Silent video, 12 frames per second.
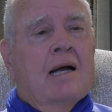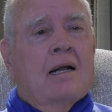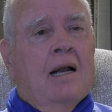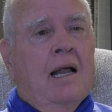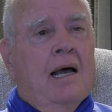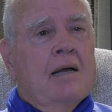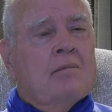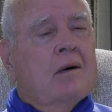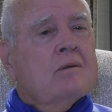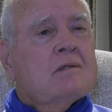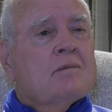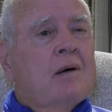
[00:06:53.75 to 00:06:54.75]
not unlike
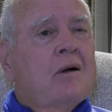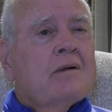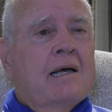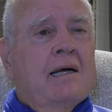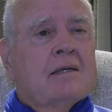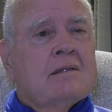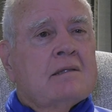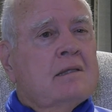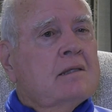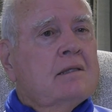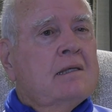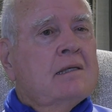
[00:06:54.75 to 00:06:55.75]
most small towns
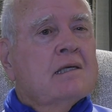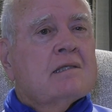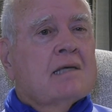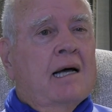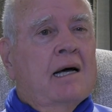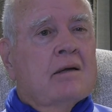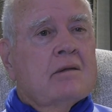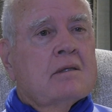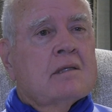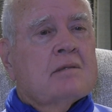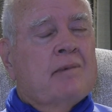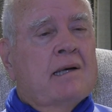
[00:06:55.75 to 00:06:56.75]
in the South,
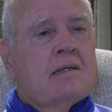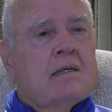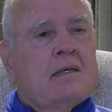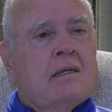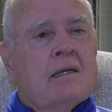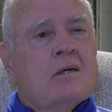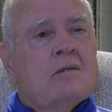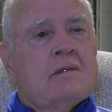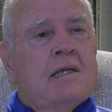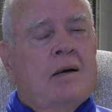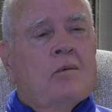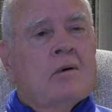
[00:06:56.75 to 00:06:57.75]
especially
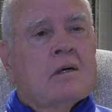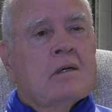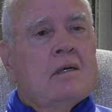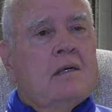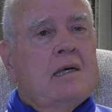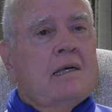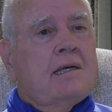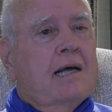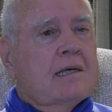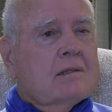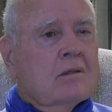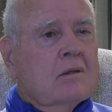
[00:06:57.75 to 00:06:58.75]
those that were
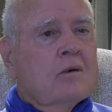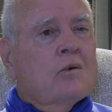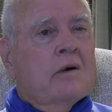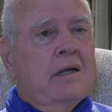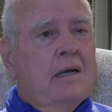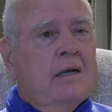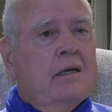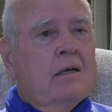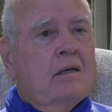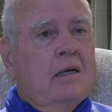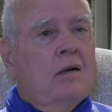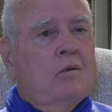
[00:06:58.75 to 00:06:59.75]
textile-oriented,
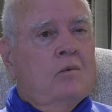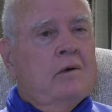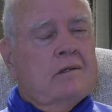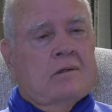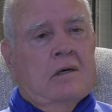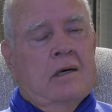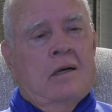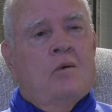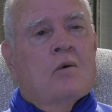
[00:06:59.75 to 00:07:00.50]
and we certainly